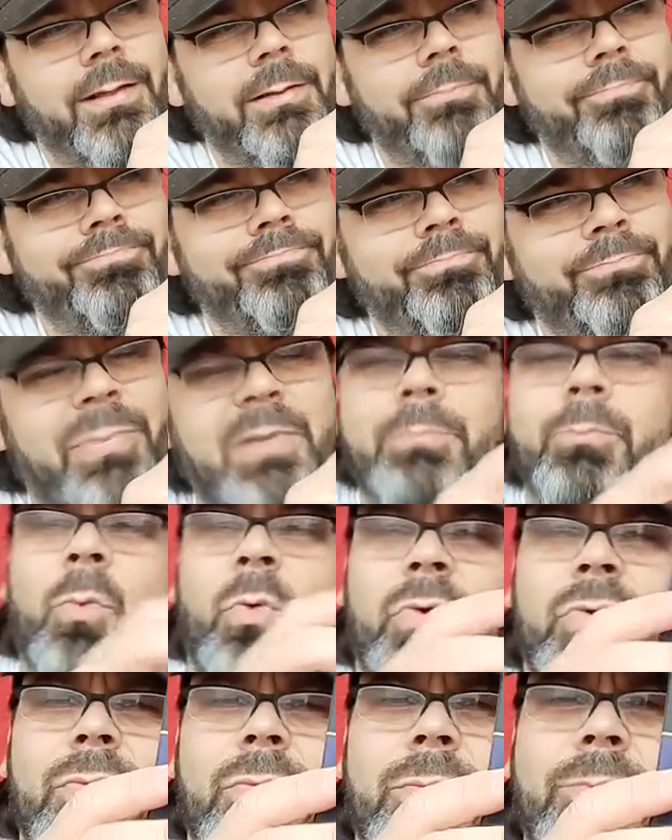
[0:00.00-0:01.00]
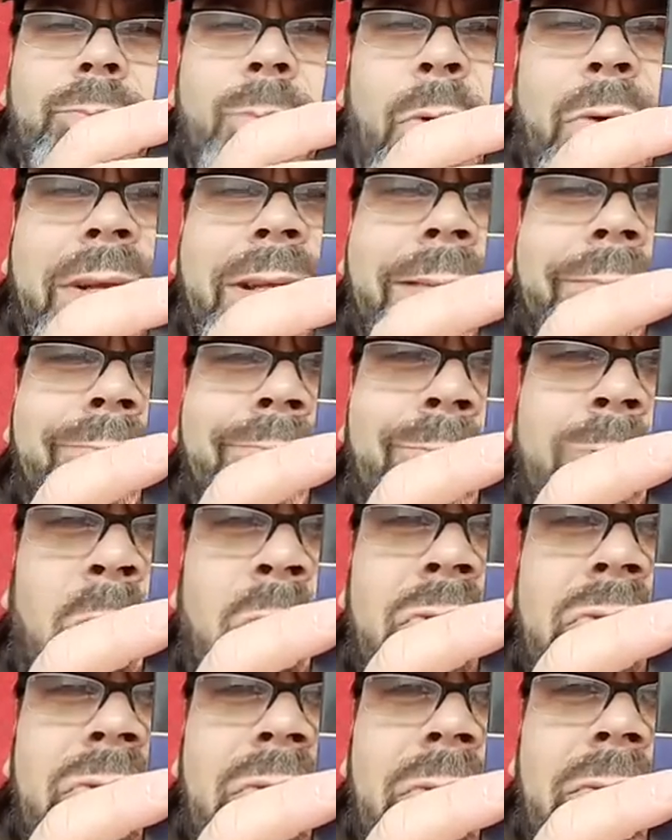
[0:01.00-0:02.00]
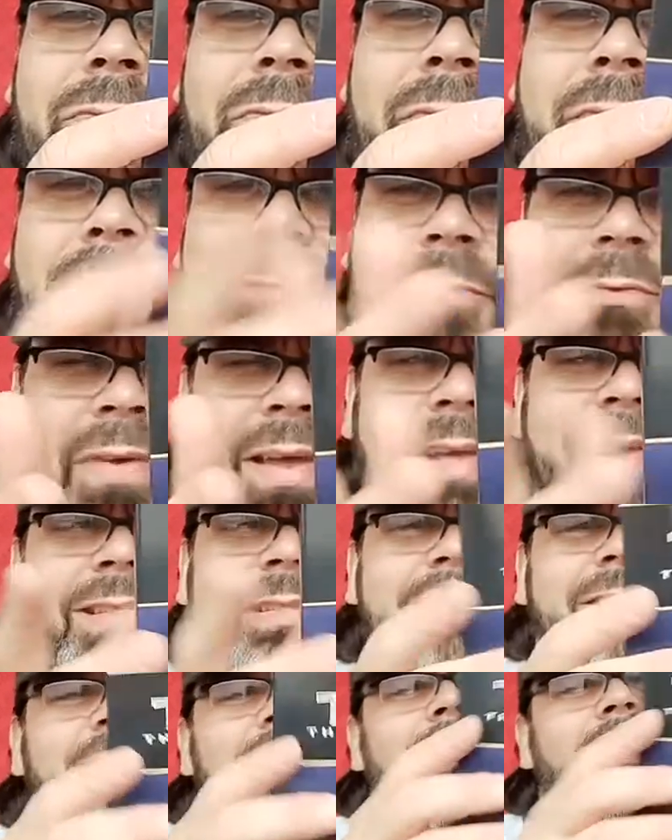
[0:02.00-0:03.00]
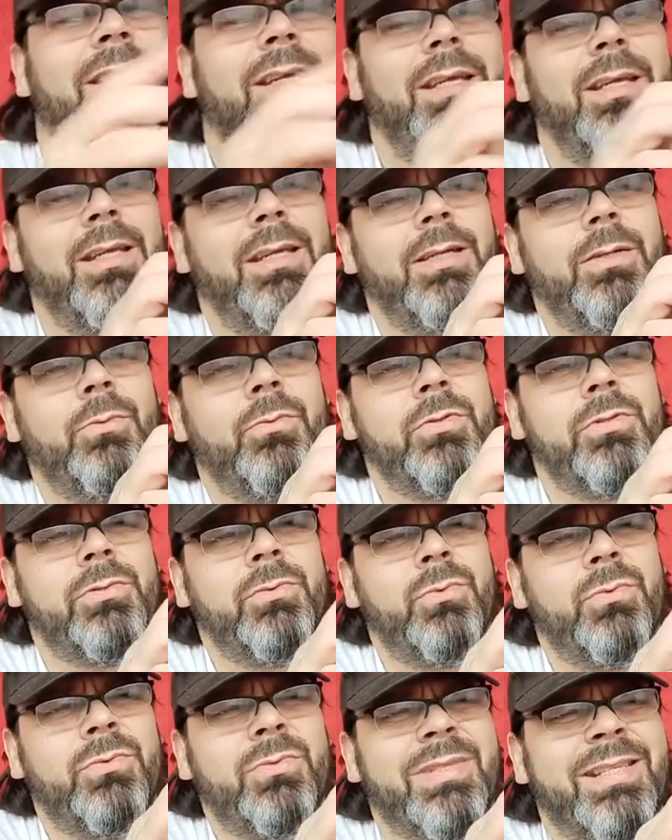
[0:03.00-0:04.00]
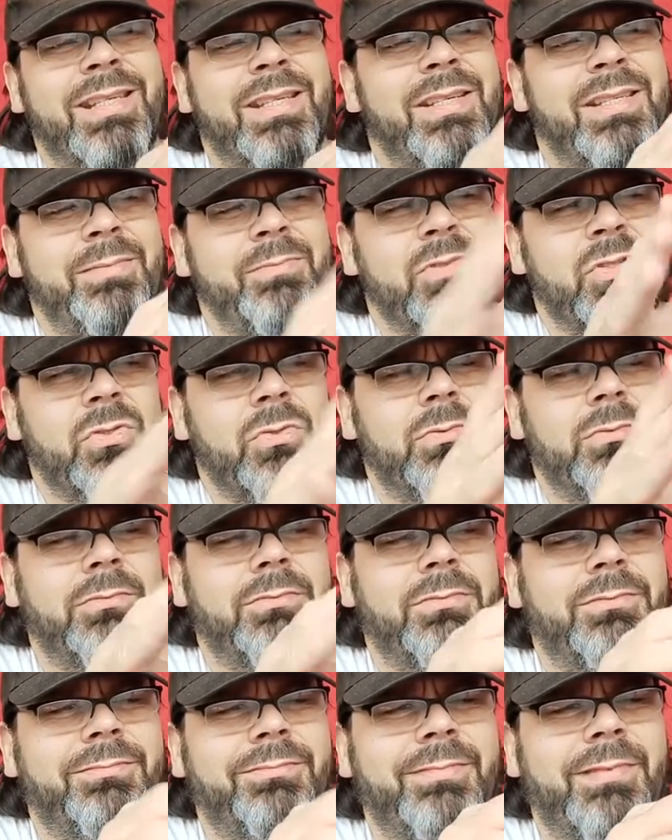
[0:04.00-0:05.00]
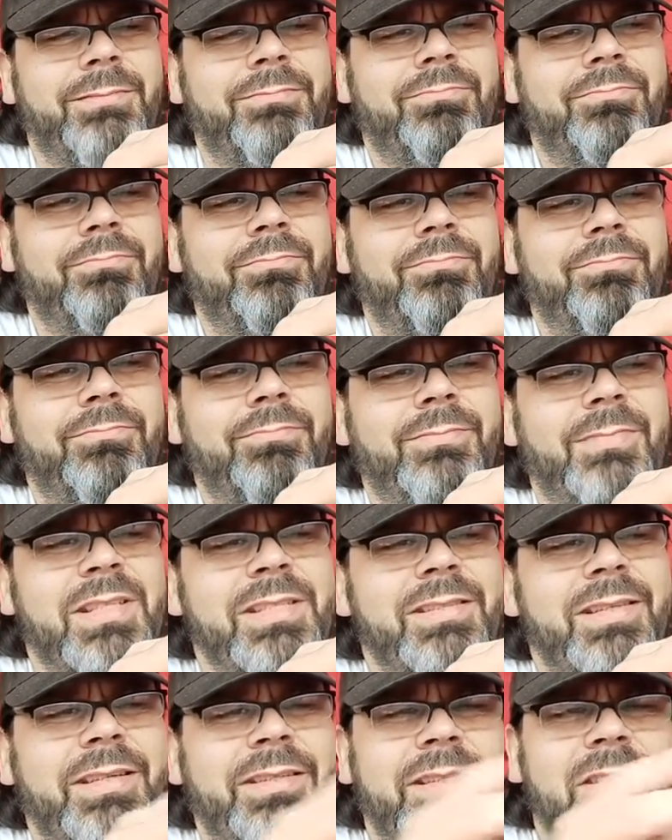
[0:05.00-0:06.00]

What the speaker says: a bit more than most of the fans, which seems to dislike